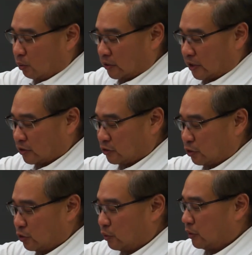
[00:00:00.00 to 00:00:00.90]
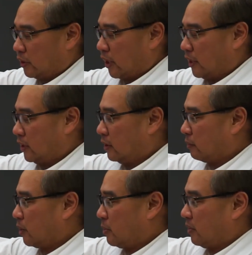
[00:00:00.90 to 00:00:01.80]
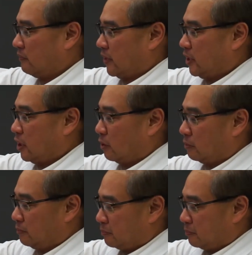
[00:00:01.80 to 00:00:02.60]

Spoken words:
which I'll show you in an upcoming video.